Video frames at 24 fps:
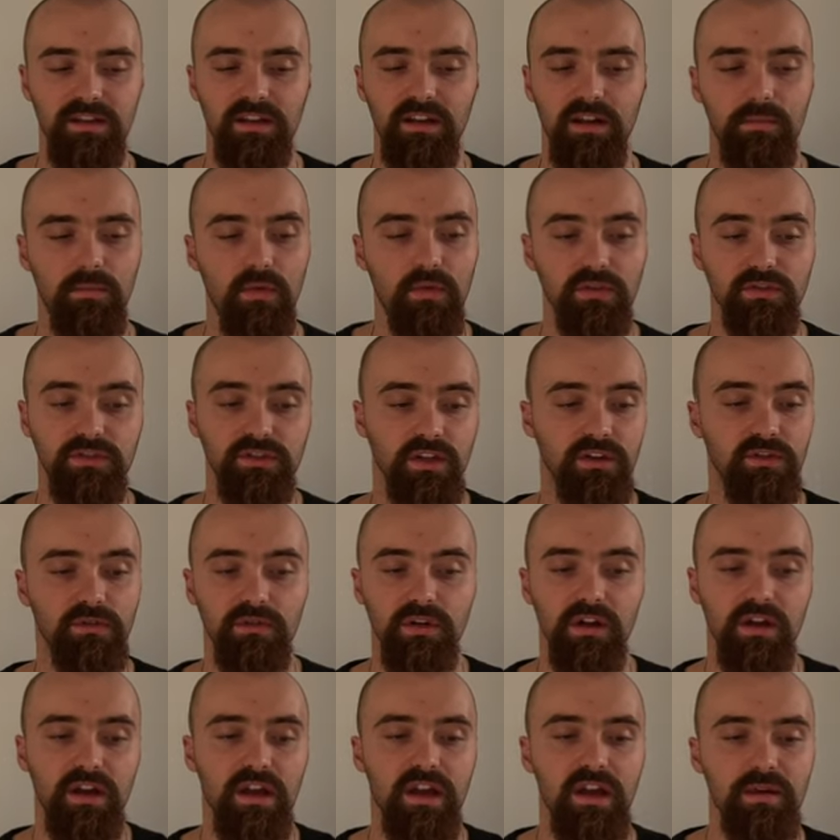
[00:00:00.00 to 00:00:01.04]
And I'm also
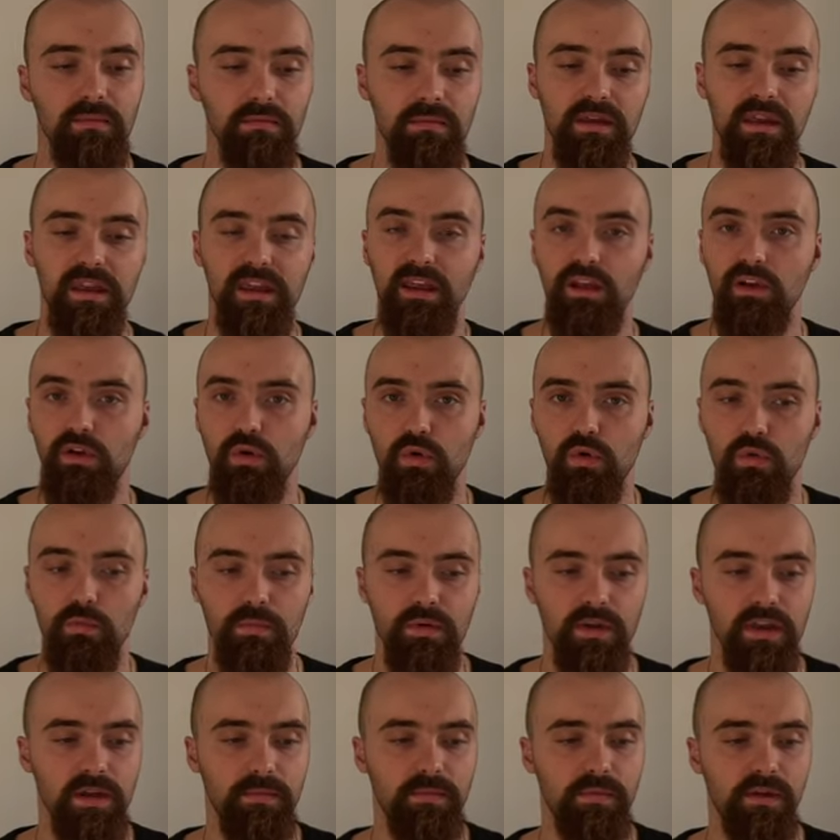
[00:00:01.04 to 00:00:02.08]
meeting cool
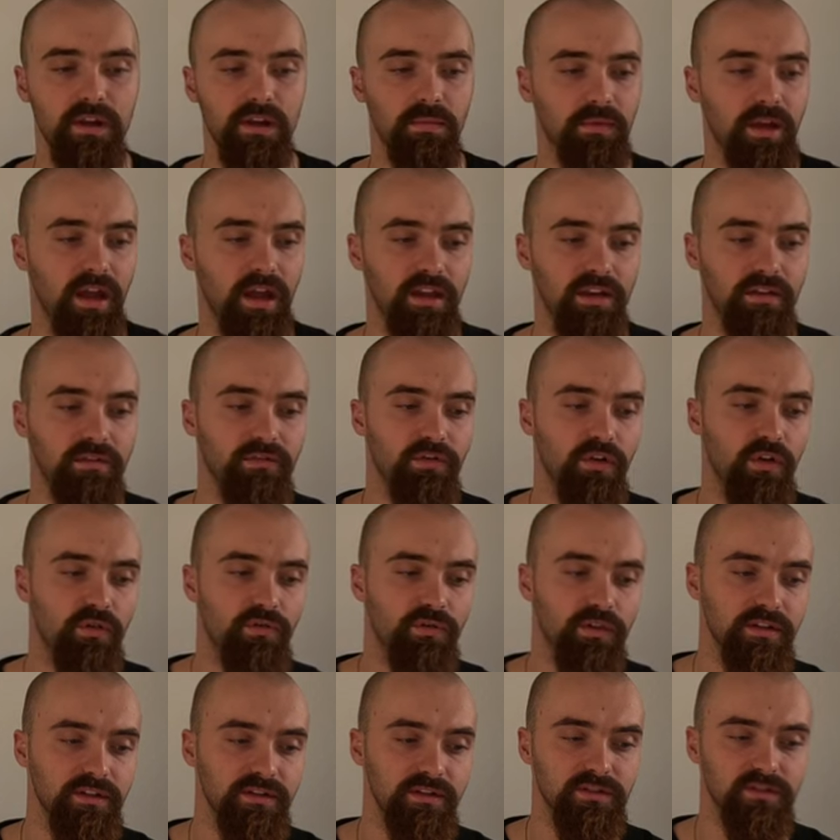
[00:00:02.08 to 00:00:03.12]
people. I'm getting involved
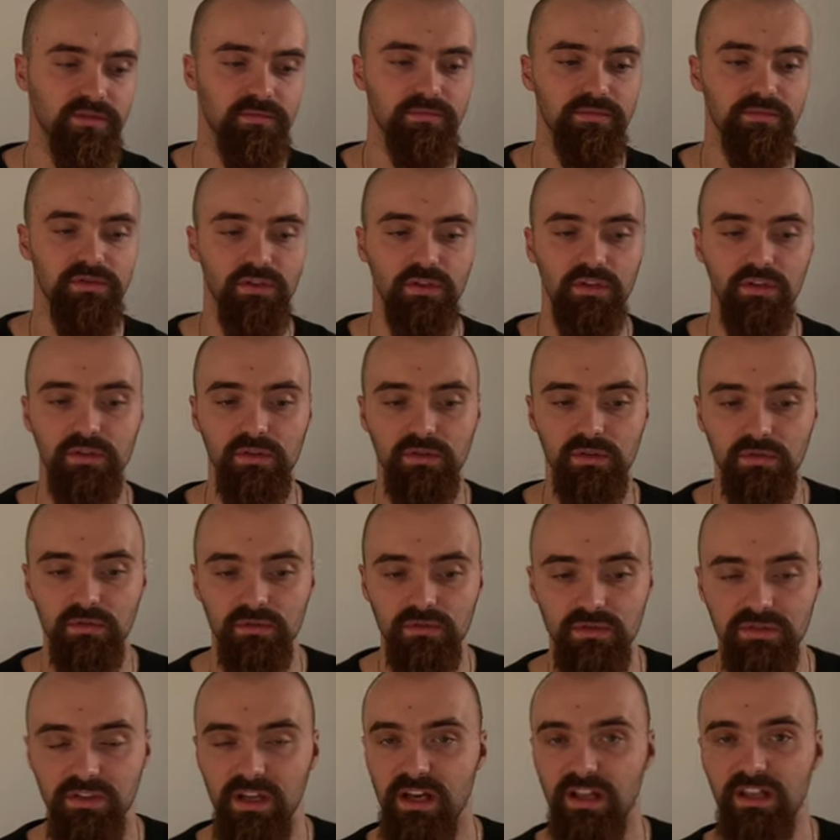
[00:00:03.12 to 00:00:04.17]
into some
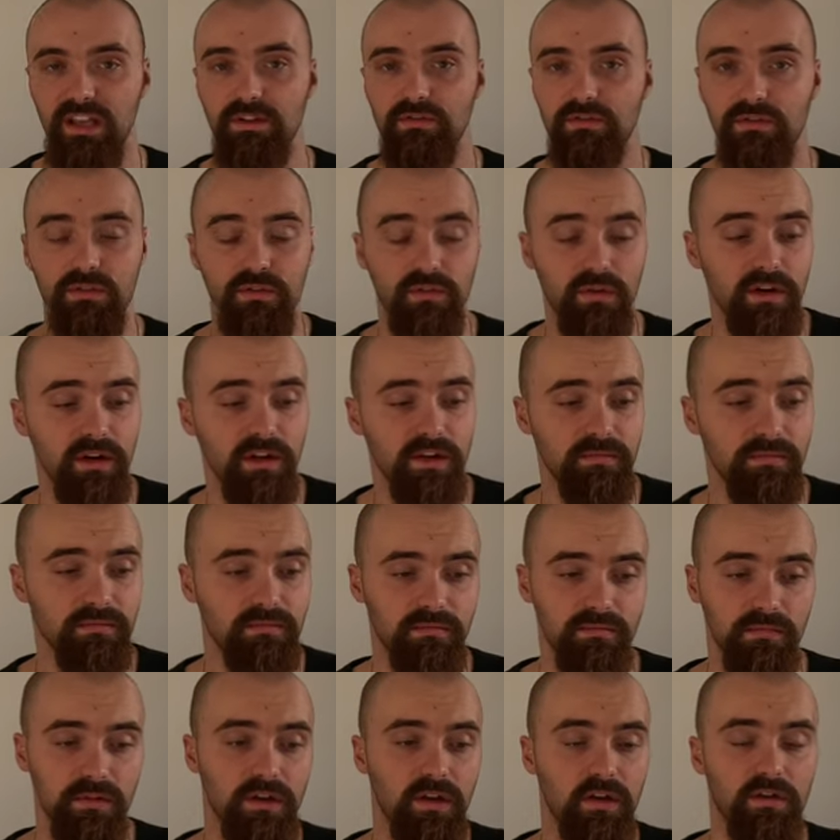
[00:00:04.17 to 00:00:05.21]
circles that I never thought I'd,
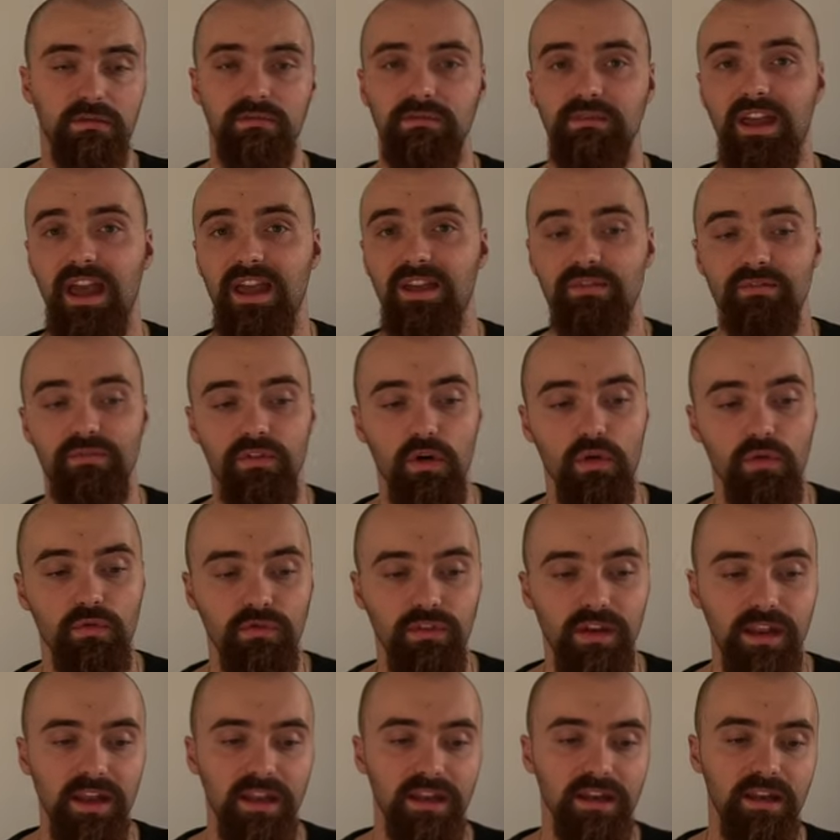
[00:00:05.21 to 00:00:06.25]
you know, get
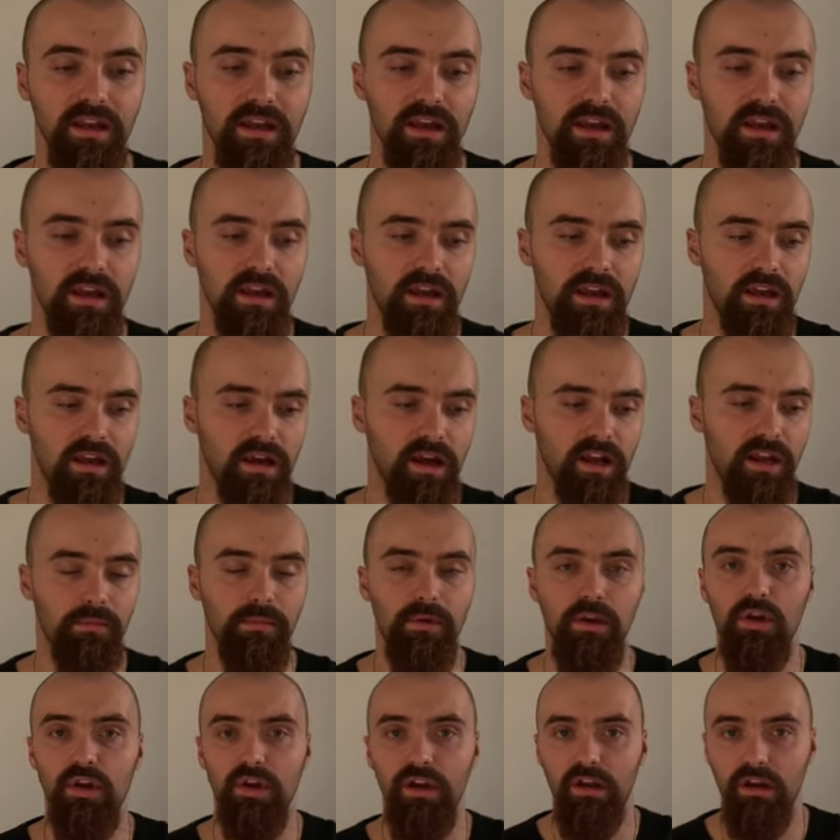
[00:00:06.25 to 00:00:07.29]
involved in. And I'm
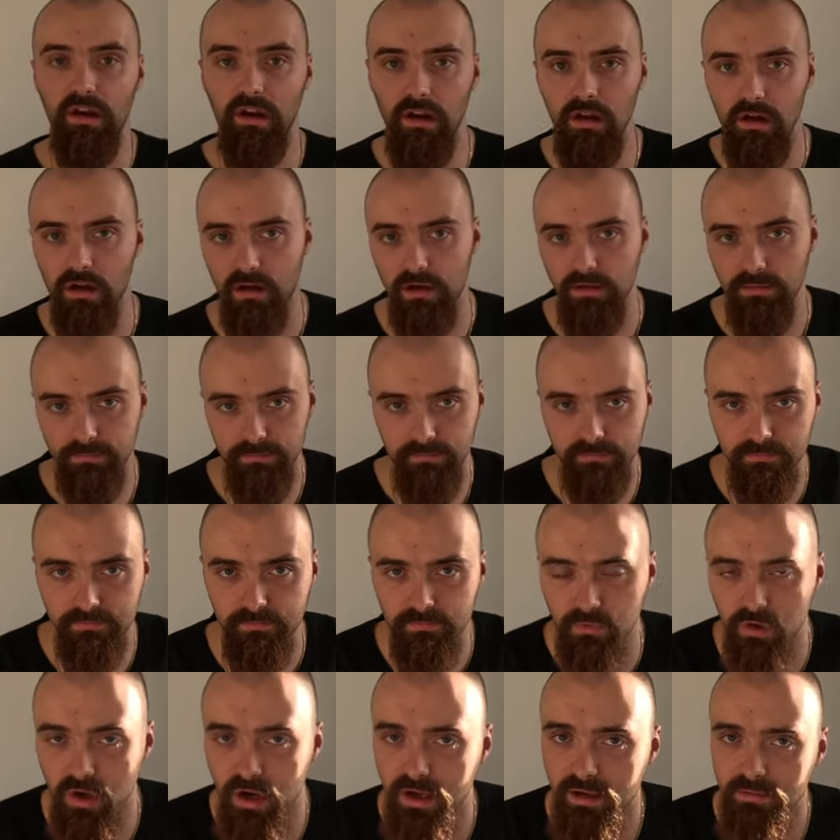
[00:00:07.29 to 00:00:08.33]
learning a lot,
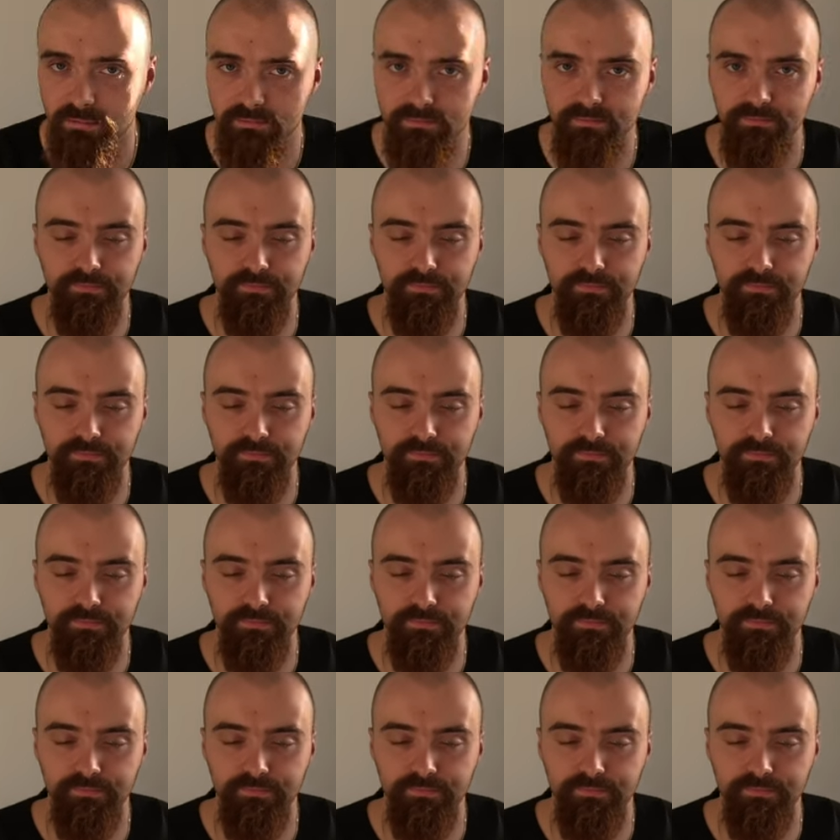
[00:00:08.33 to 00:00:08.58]
right?